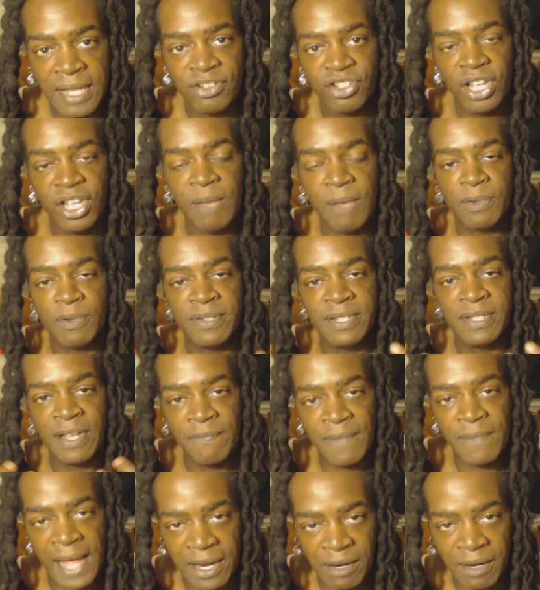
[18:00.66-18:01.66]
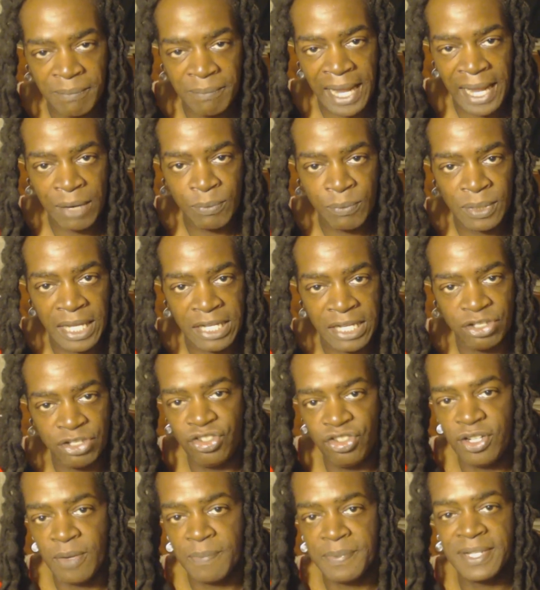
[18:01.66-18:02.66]
to keep yourself out of bad
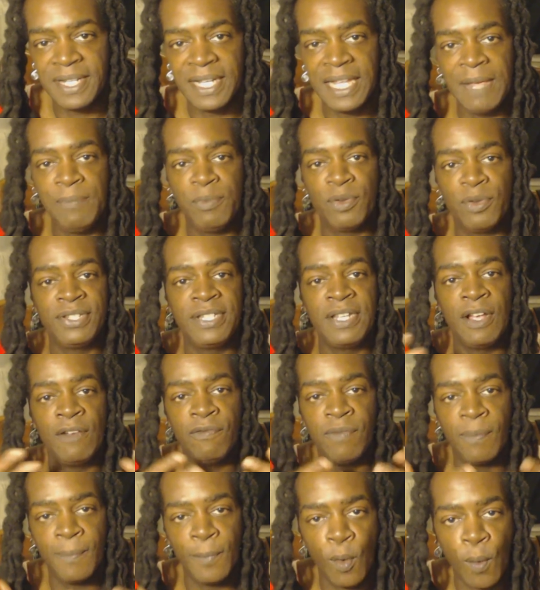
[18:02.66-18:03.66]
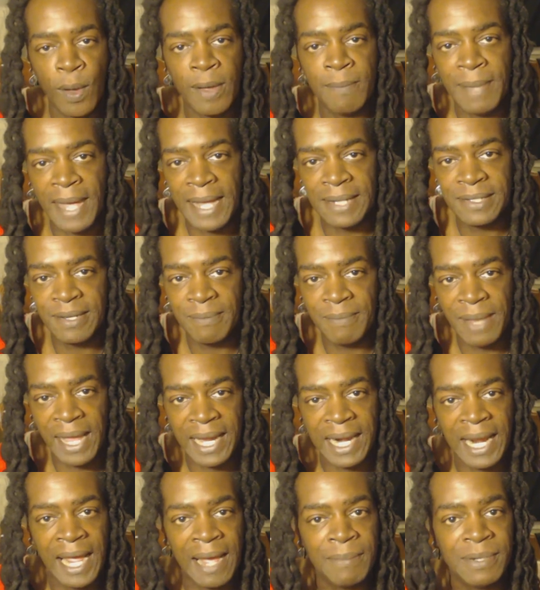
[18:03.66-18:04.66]
relationships, to keep yourself from going back to
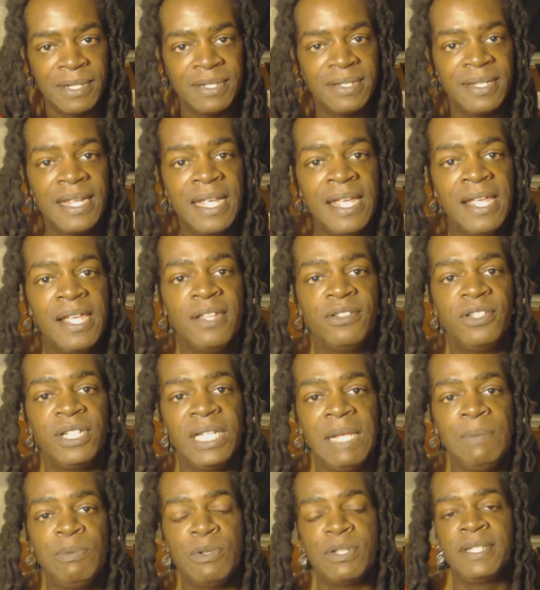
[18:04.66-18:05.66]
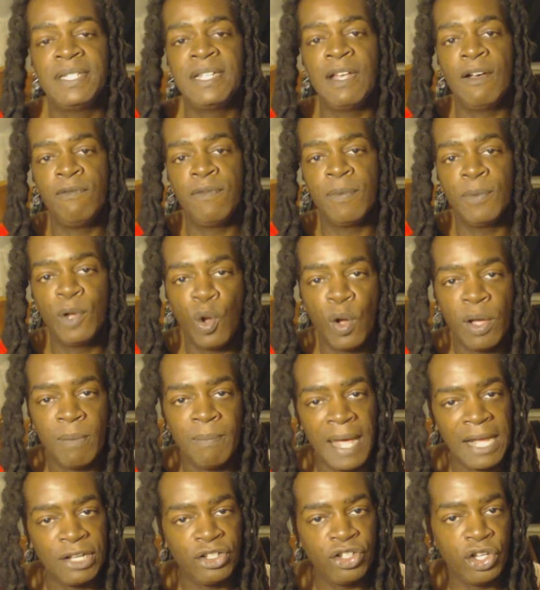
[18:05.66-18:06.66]
bad habits, to keep yourself from
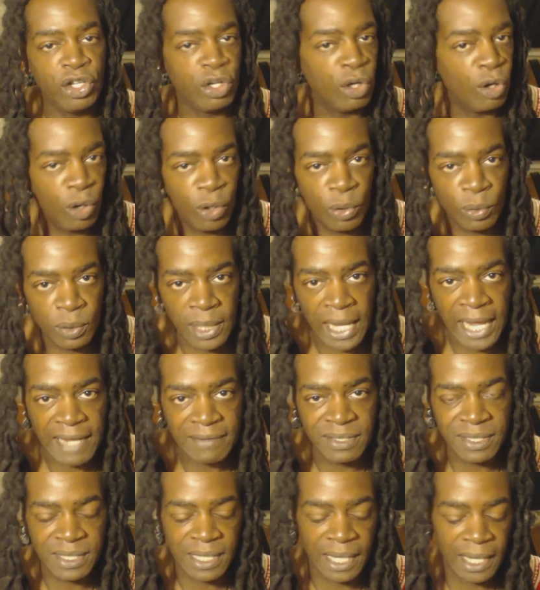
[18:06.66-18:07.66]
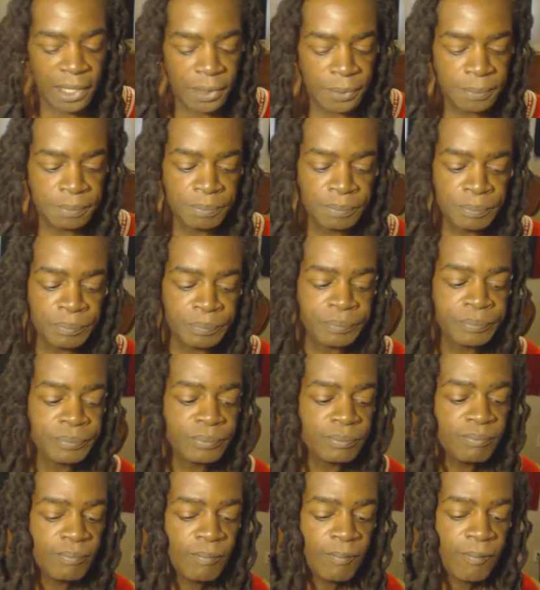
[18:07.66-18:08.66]
going back to your old lifestyle.
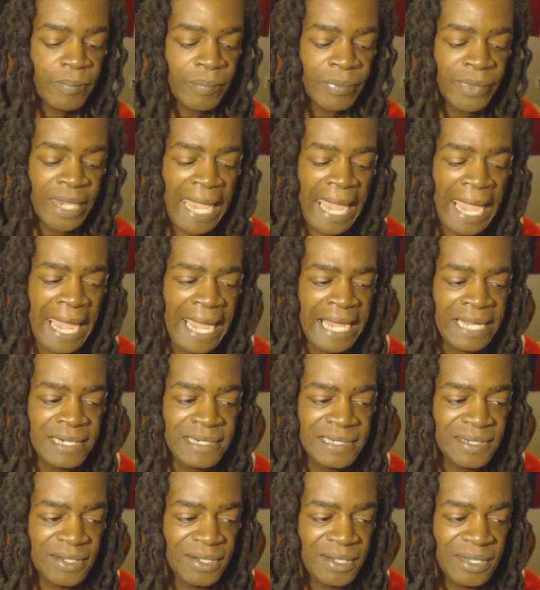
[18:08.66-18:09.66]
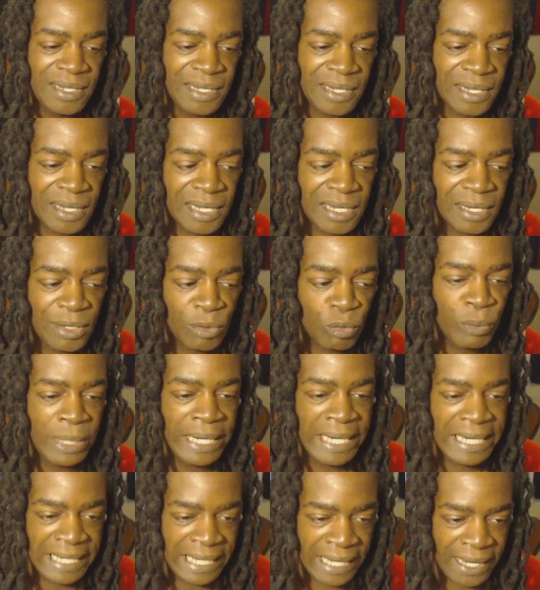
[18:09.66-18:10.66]
And
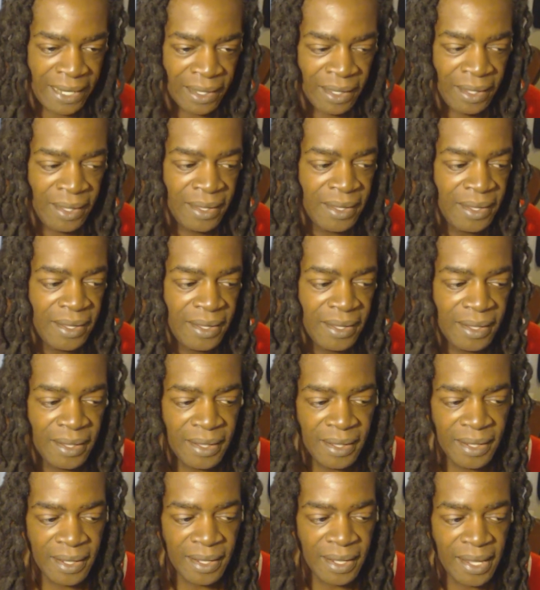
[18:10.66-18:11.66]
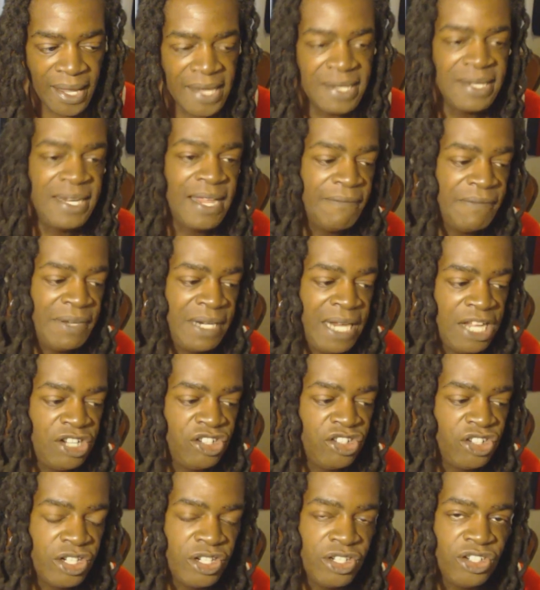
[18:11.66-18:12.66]
reading and
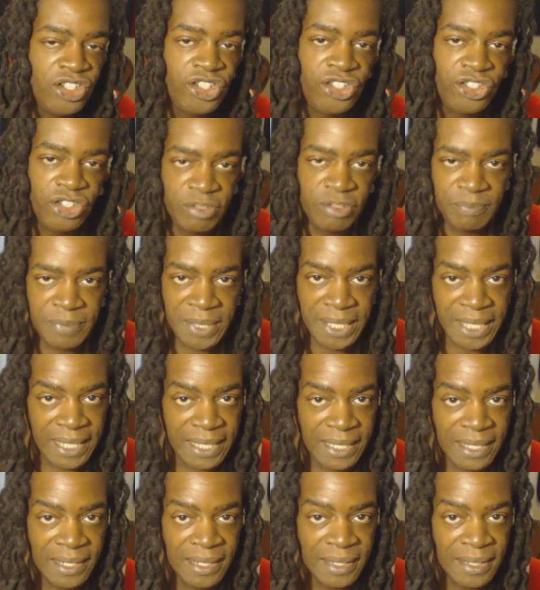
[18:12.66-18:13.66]
divination should be